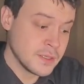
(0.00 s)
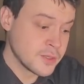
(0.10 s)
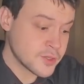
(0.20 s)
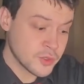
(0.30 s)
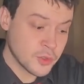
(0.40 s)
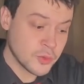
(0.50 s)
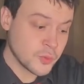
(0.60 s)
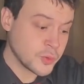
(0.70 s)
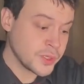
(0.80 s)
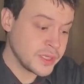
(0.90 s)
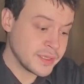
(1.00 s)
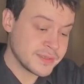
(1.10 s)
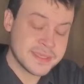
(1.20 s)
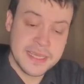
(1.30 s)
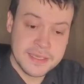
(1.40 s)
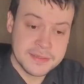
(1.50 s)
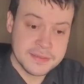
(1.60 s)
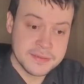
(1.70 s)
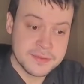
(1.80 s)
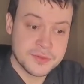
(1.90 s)
So we tend
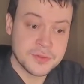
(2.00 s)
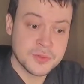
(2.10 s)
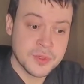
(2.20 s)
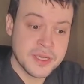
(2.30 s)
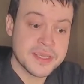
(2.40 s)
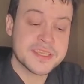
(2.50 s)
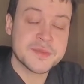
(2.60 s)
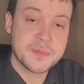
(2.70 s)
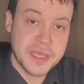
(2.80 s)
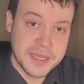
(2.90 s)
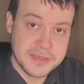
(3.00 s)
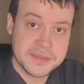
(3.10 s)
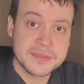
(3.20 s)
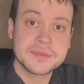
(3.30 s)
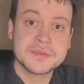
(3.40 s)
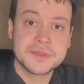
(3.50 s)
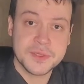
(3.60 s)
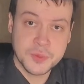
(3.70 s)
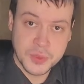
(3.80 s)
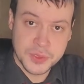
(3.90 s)
to expect
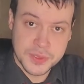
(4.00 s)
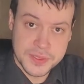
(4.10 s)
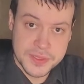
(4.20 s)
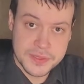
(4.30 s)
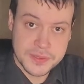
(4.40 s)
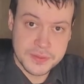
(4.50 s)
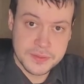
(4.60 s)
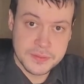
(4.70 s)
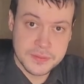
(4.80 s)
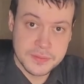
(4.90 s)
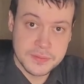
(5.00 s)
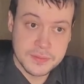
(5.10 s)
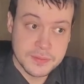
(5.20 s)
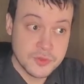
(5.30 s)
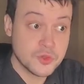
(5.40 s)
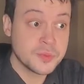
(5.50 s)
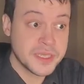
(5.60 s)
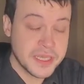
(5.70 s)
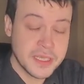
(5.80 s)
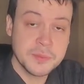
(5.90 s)
the worst, to
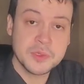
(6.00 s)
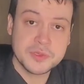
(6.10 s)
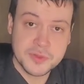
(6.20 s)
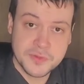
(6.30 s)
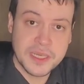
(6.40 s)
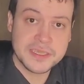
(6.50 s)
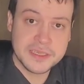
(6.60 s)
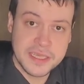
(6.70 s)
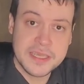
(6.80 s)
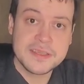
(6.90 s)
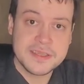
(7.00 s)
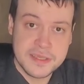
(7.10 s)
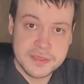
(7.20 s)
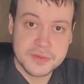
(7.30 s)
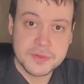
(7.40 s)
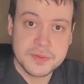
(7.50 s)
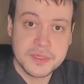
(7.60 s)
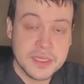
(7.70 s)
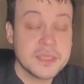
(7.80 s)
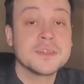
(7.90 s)
be able to fight against it
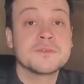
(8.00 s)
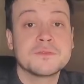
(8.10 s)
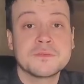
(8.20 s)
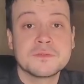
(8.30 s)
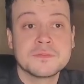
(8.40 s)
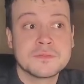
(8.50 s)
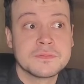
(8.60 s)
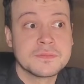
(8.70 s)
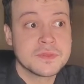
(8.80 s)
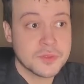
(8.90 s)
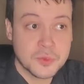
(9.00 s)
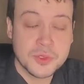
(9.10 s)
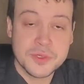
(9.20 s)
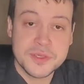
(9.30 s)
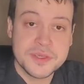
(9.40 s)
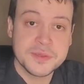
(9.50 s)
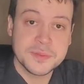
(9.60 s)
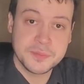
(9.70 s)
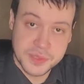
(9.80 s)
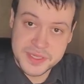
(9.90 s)
if the worst
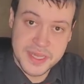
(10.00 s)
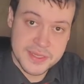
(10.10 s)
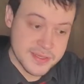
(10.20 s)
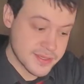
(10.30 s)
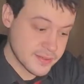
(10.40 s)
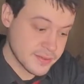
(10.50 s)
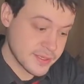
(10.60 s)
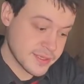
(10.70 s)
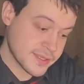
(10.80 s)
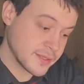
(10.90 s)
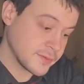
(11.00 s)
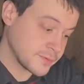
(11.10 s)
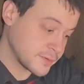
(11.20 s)
presents itself.